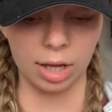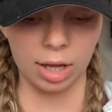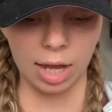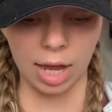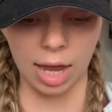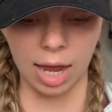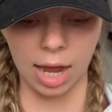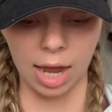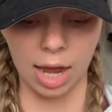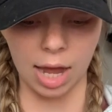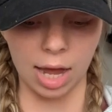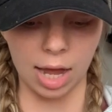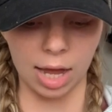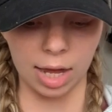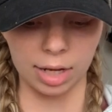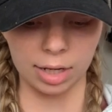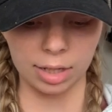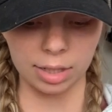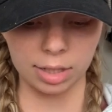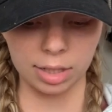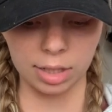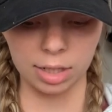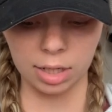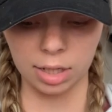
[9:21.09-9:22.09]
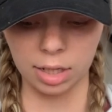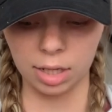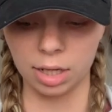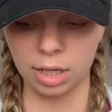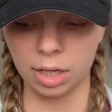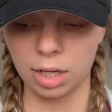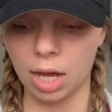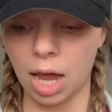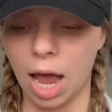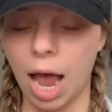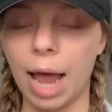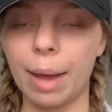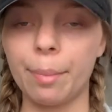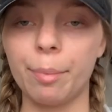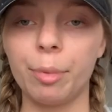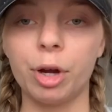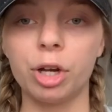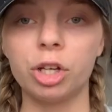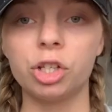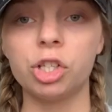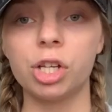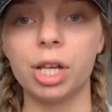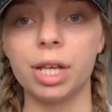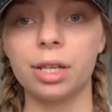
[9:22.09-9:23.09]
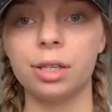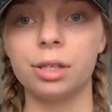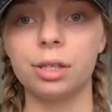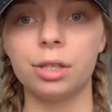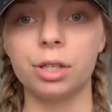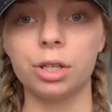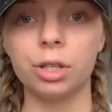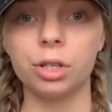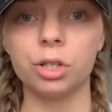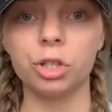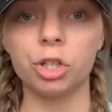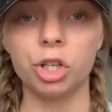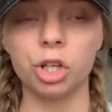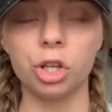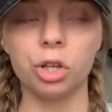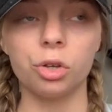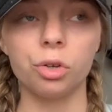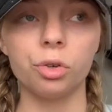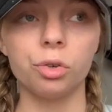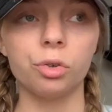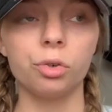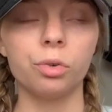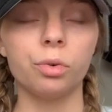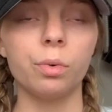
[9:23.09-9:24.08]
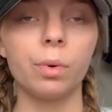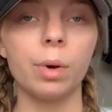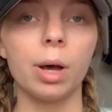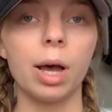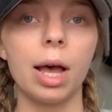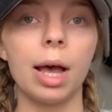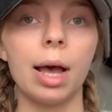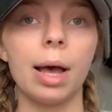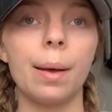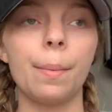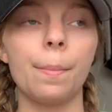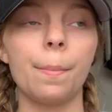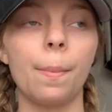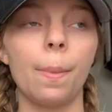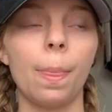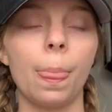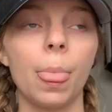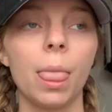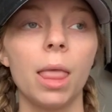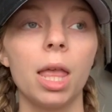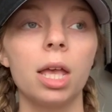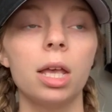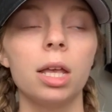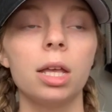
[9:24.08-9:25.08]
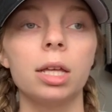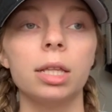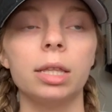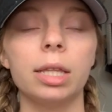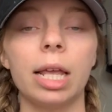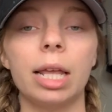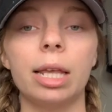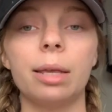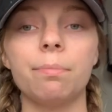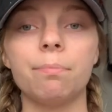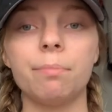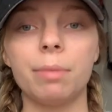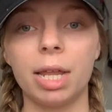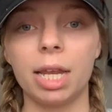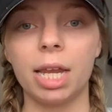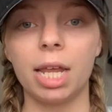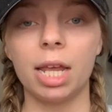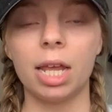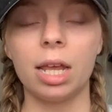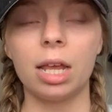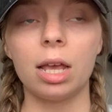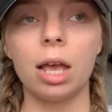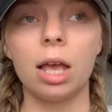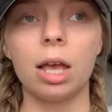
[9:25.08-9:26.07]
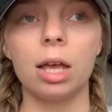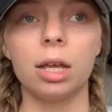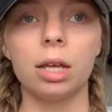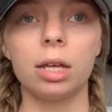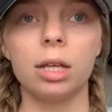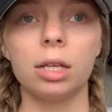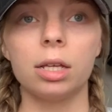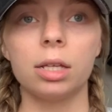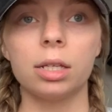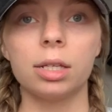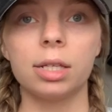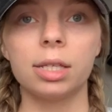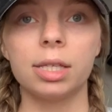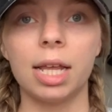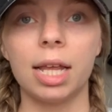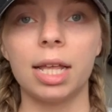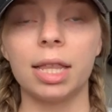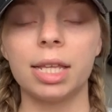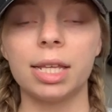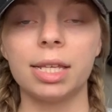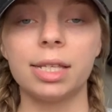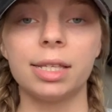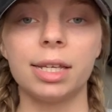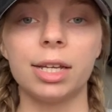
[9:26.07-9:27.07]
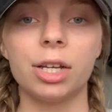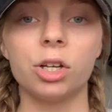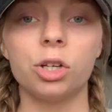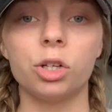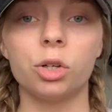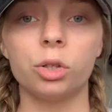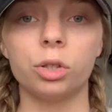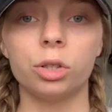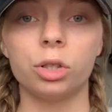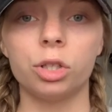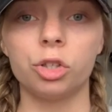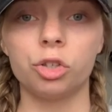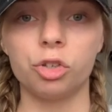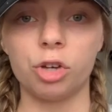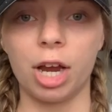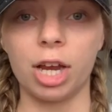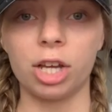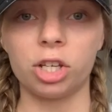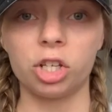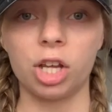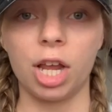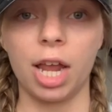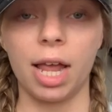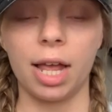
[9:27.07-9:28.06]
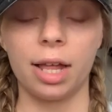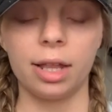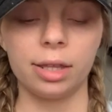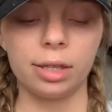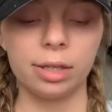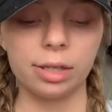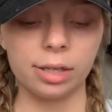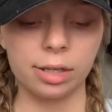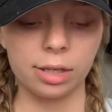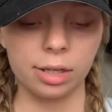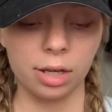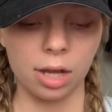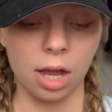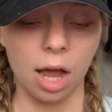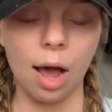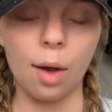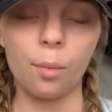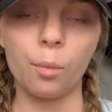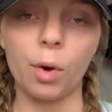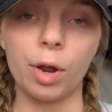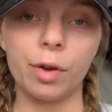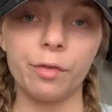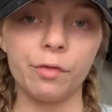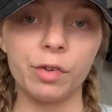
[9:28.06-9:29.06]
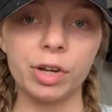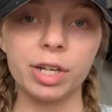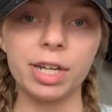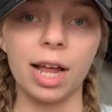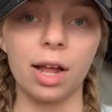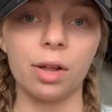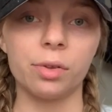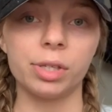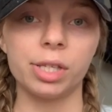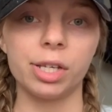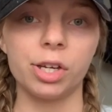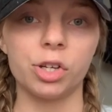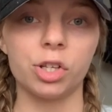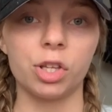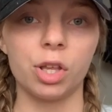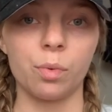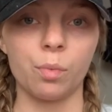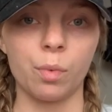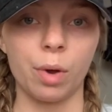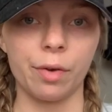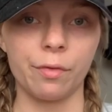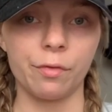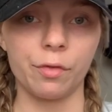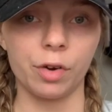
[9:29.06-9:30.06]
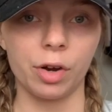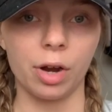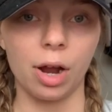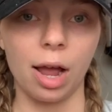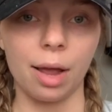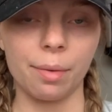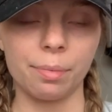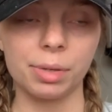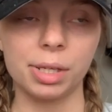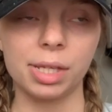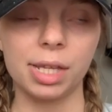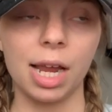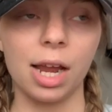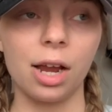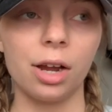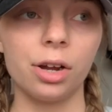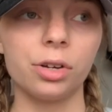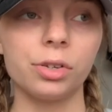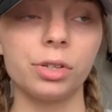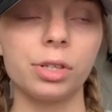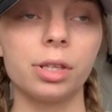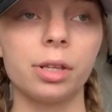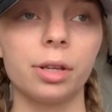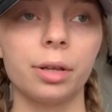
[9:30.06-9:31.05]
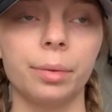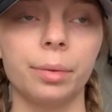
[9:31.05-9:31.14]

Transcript: And I purchased 2 like mini stainless steel trash cans, one for downstairs and one for upstairs,